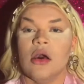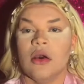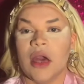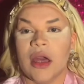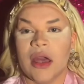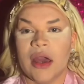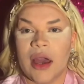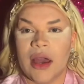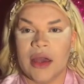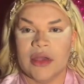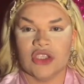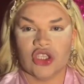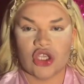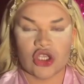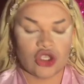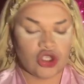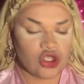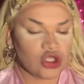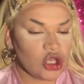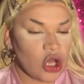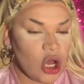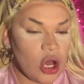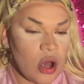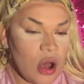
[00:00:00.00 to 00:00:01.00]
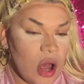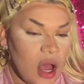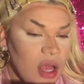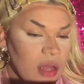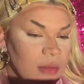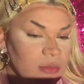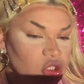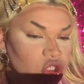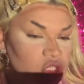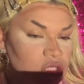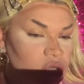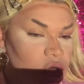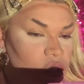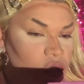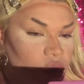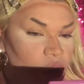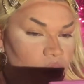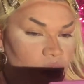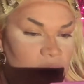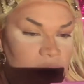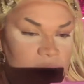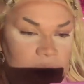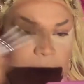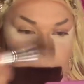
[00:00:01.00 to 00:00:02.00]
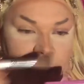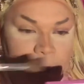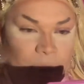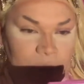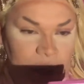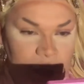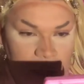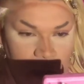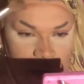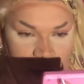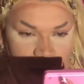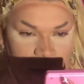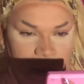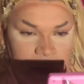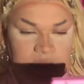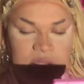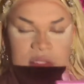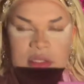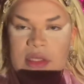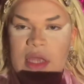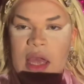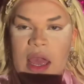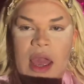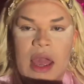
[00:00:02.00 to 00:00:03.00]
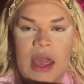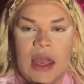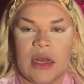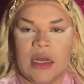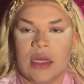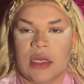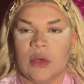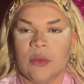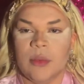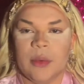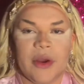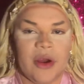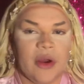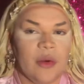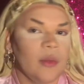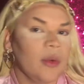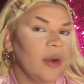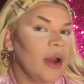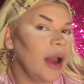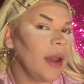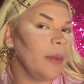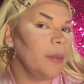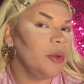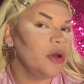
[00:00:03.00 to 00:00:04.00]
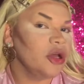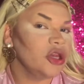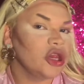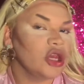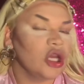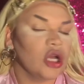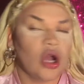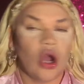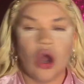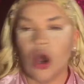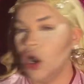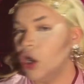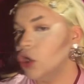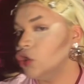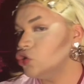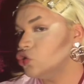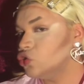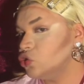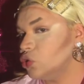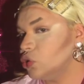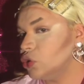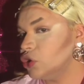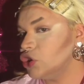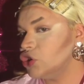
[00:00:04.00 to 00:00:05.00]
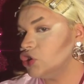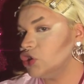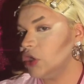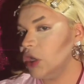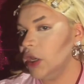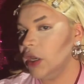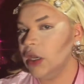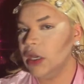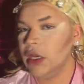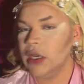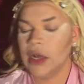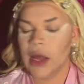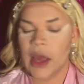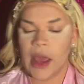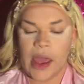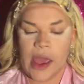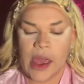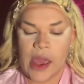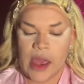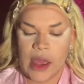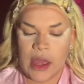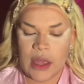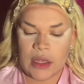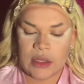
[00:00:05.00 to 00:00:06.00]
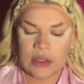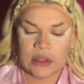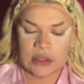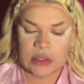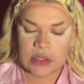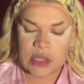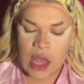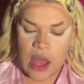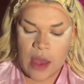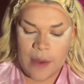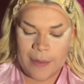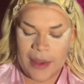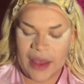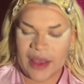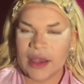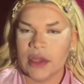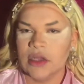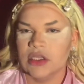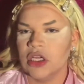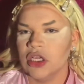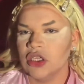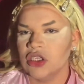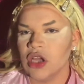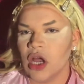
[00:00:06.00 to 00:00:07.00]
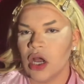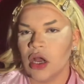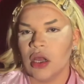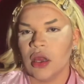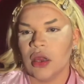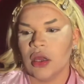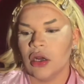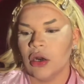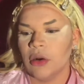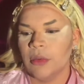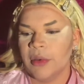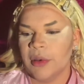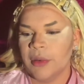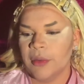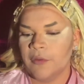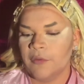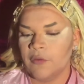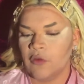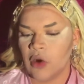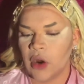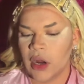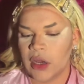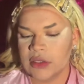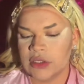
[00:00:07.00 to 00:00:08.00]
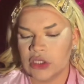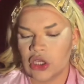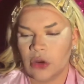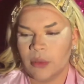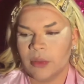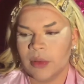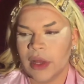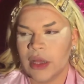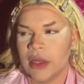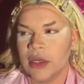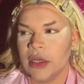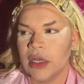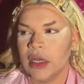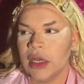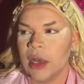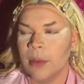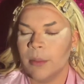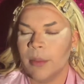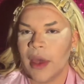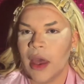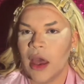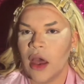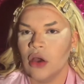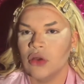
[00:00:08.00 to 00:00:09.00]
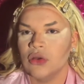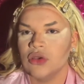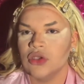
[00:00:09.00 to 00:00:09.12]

guys, so I'm just gonna go ahead and blend anywhere where I put the contour shade, and I guess I'll talk a little bit before I start blending about